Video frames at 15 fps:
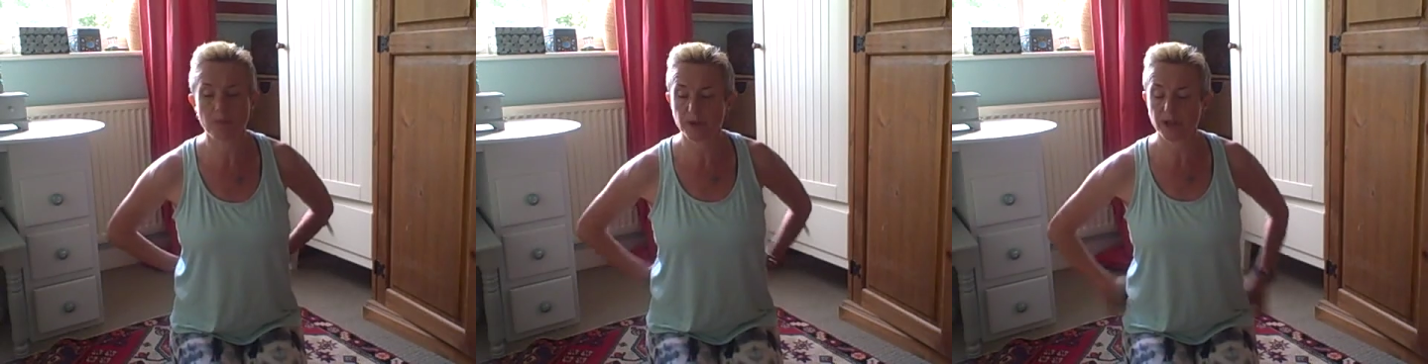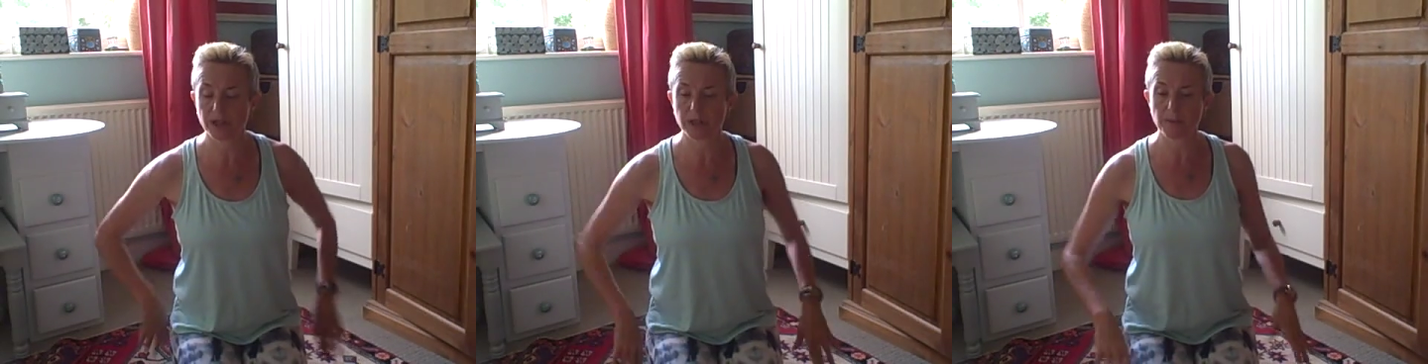
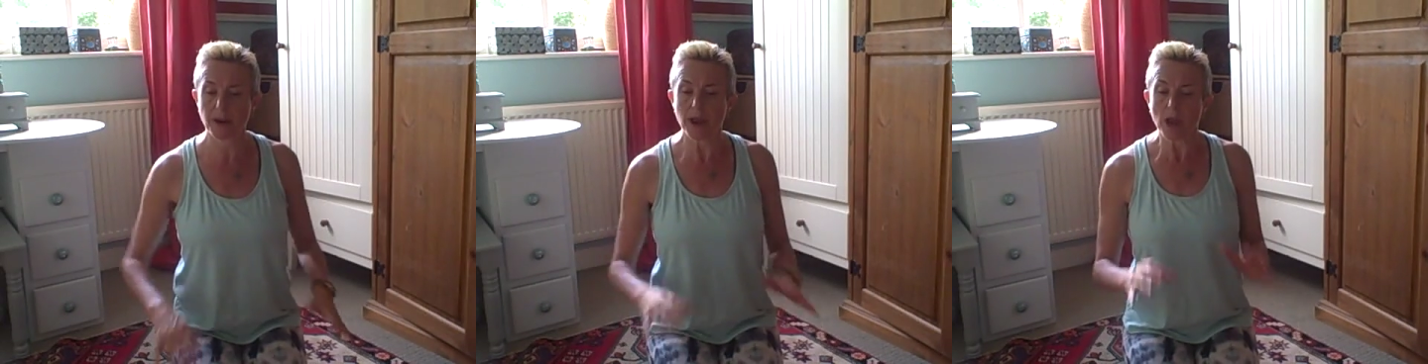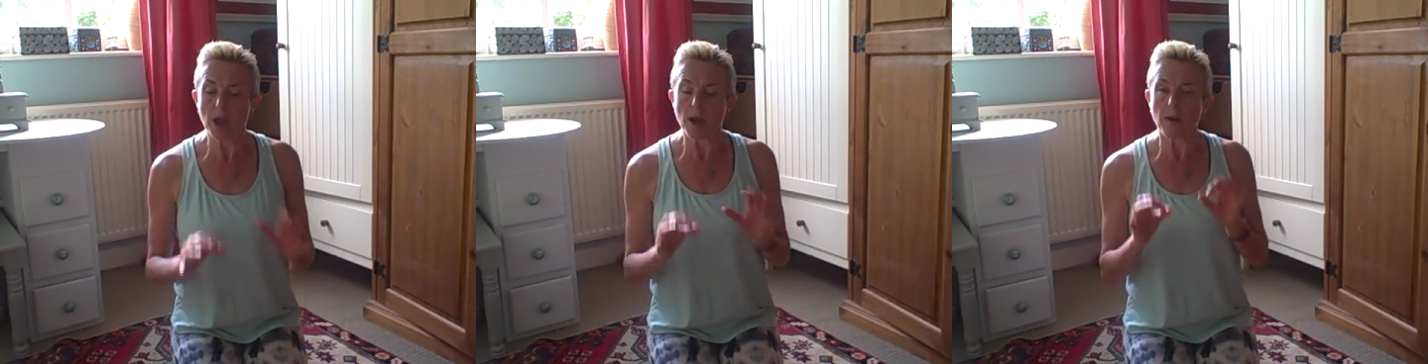protects the
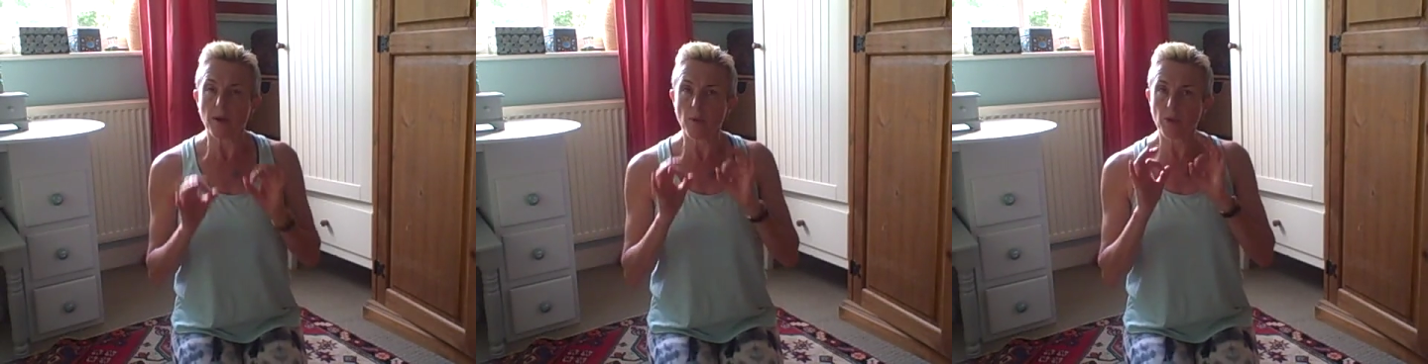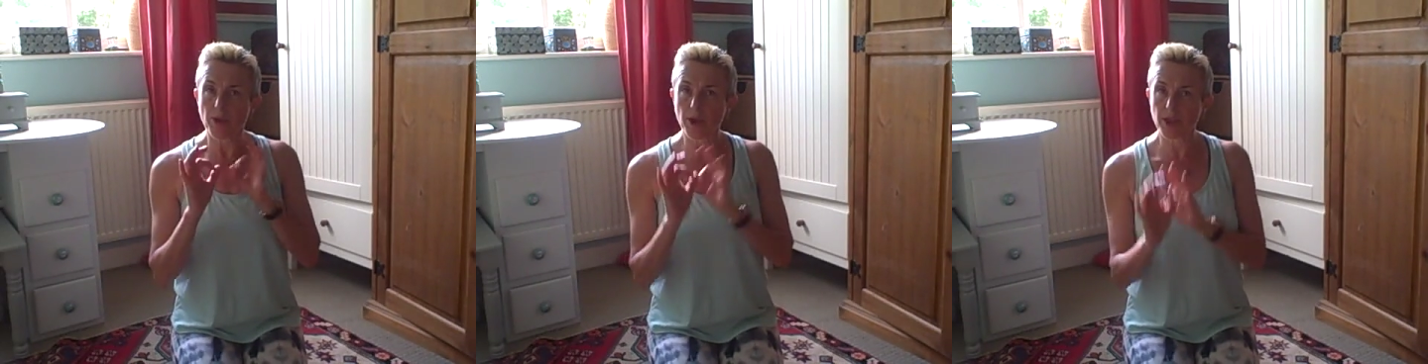back.
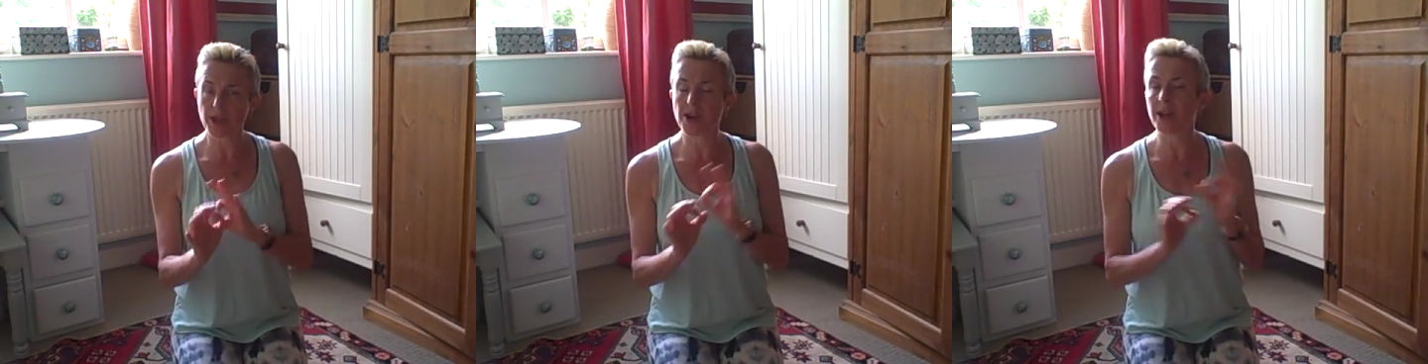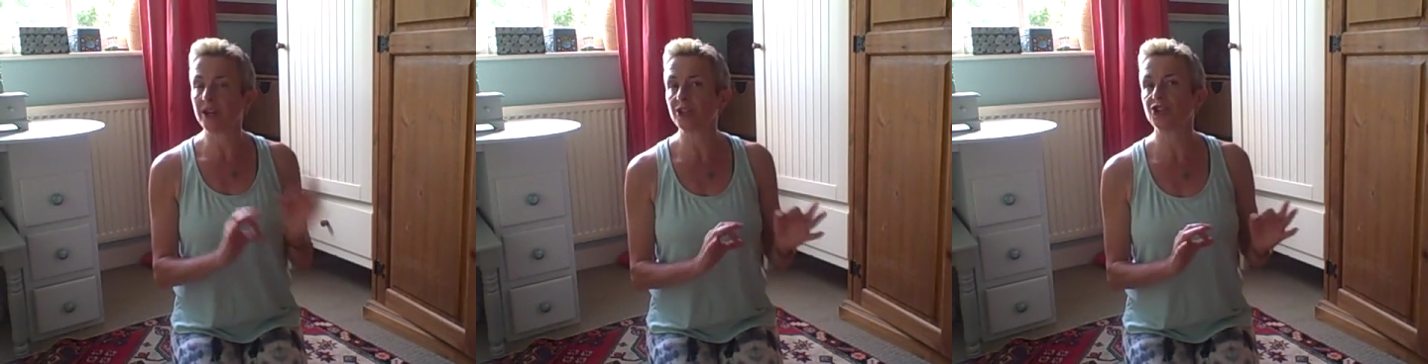The
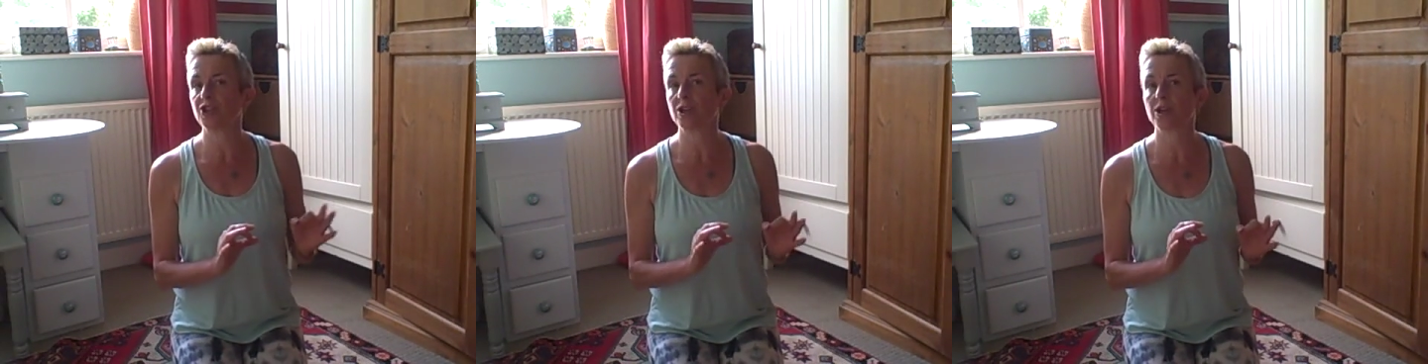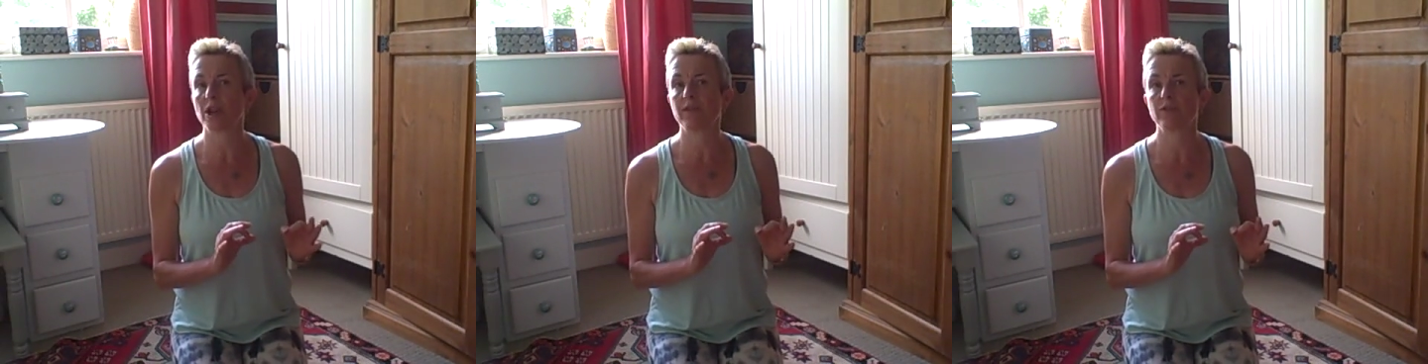analogy
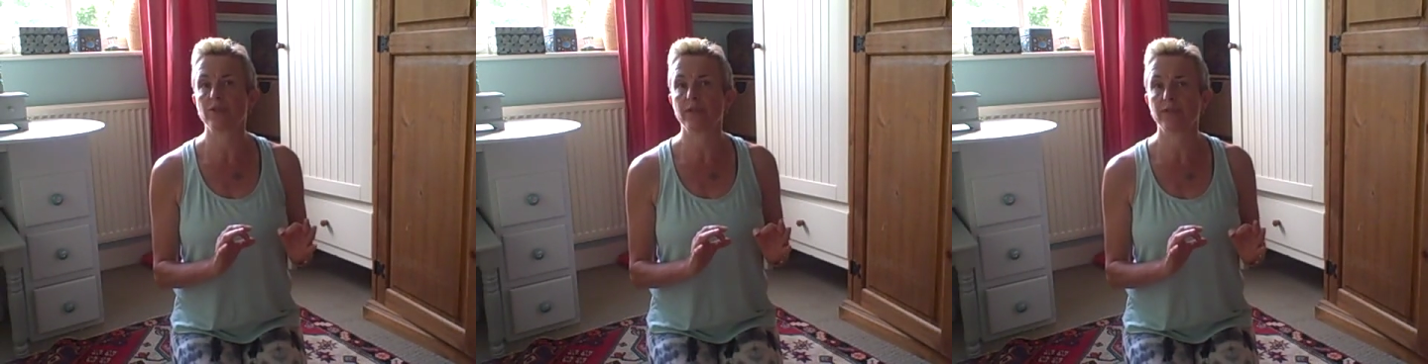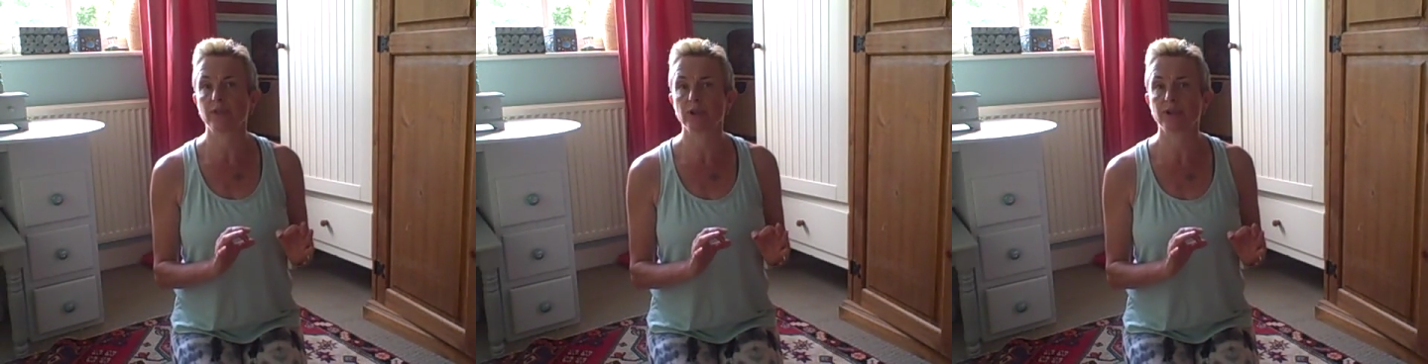I gave on
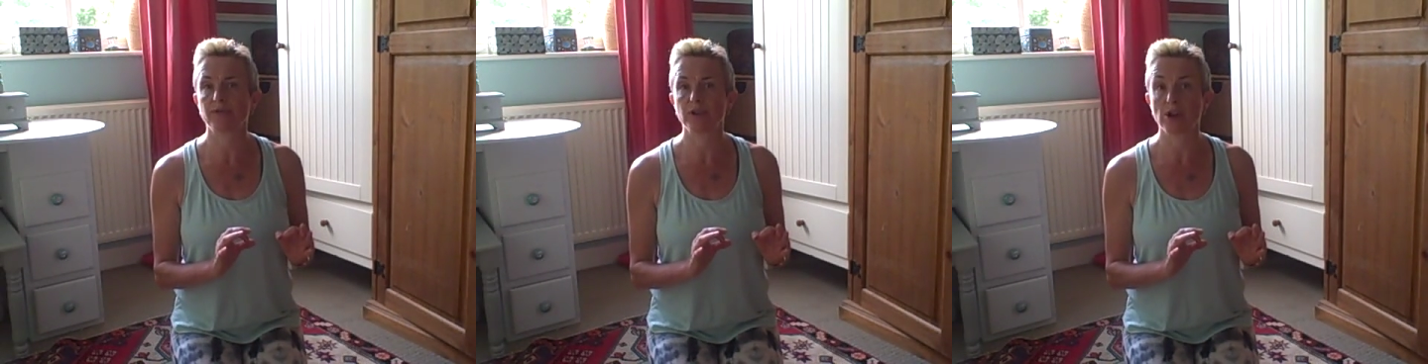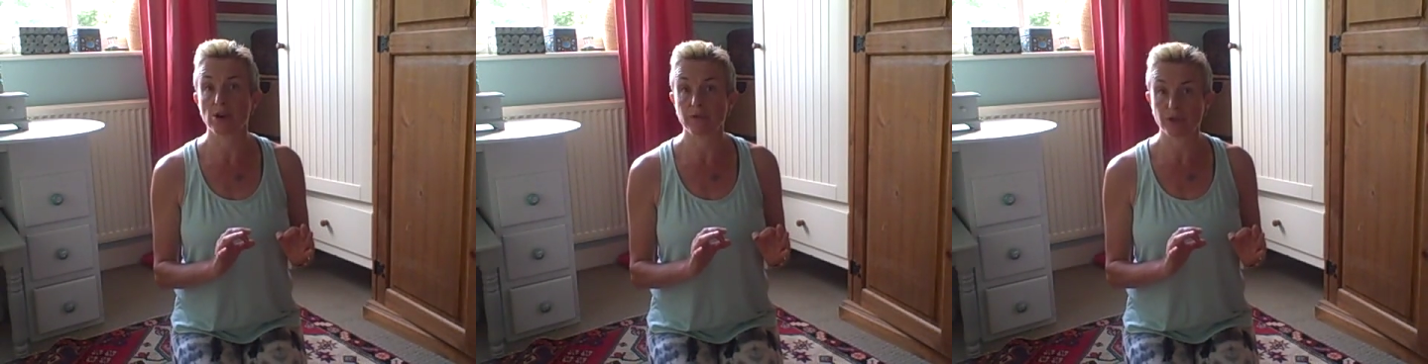the first
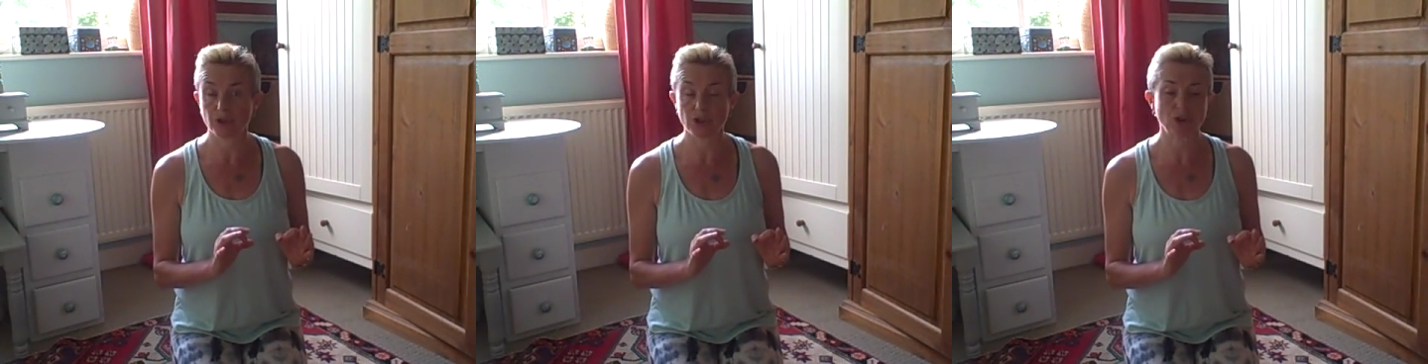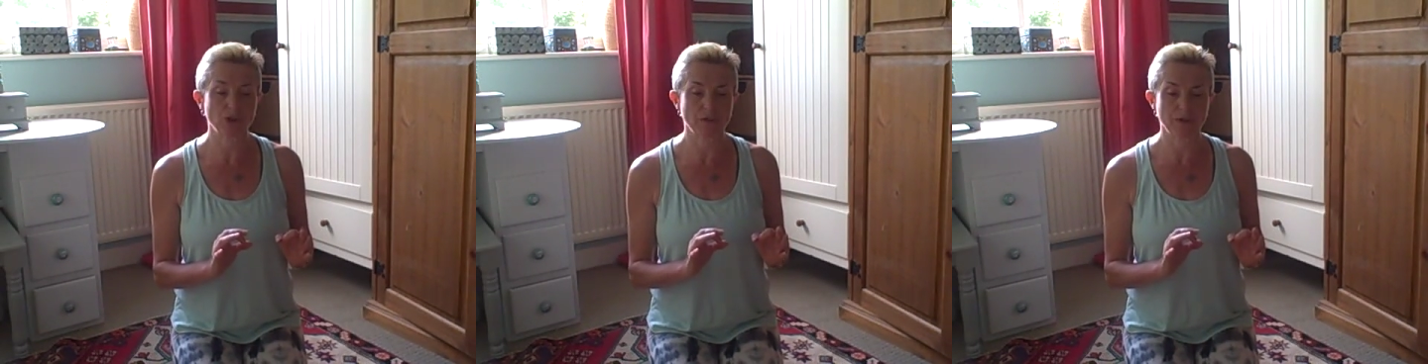video I've
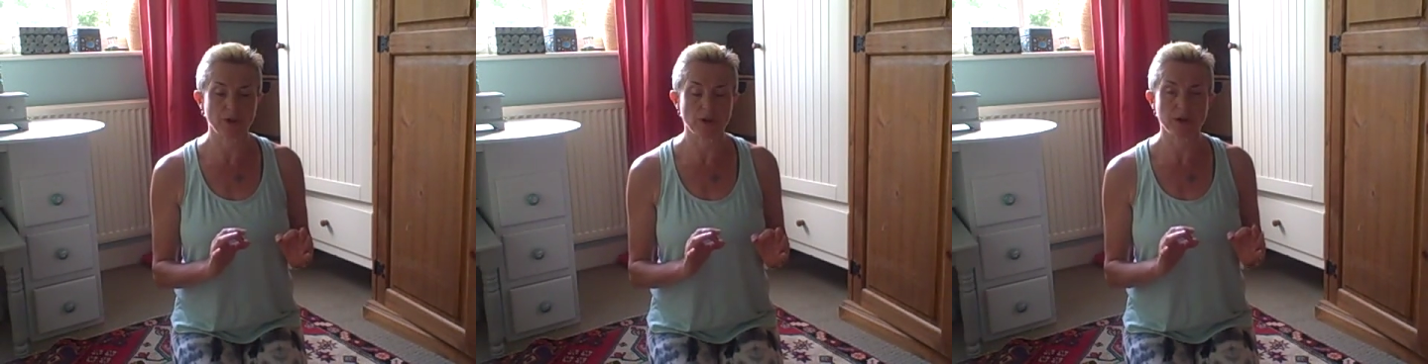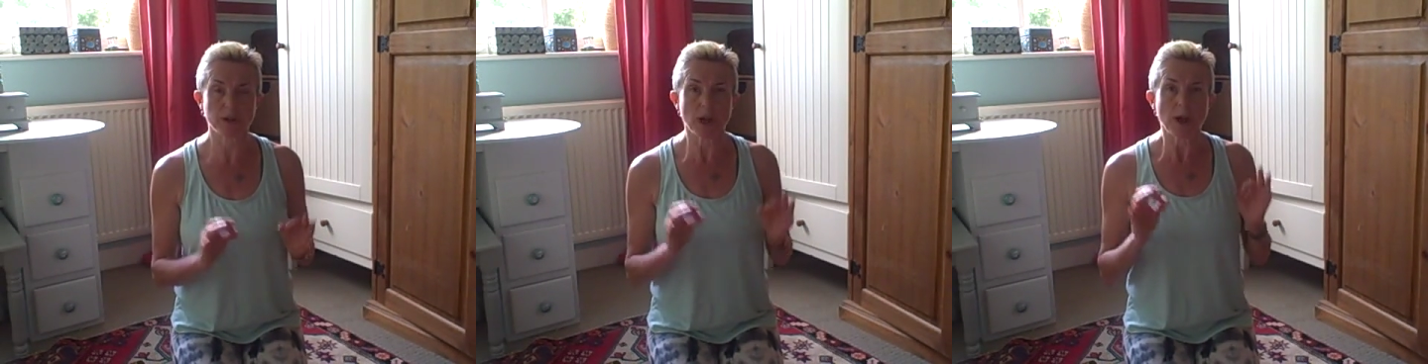just shot for you
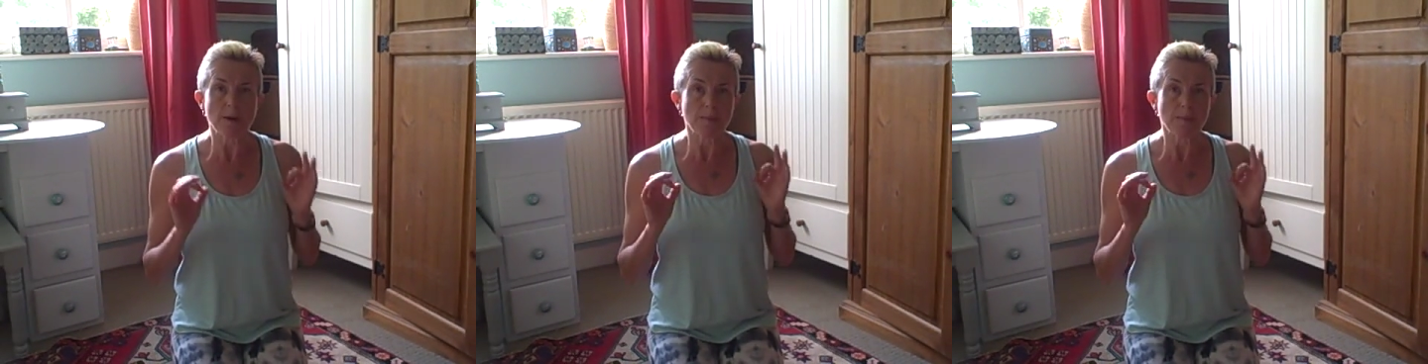is,